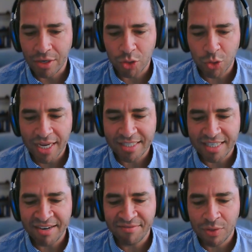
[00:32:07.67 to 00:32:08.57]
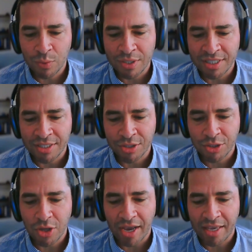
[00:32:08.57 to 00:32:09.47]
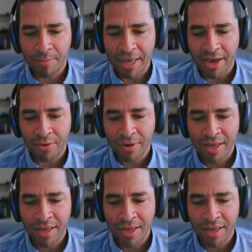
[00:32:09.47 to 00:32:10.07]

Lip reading: trans influencers talking about,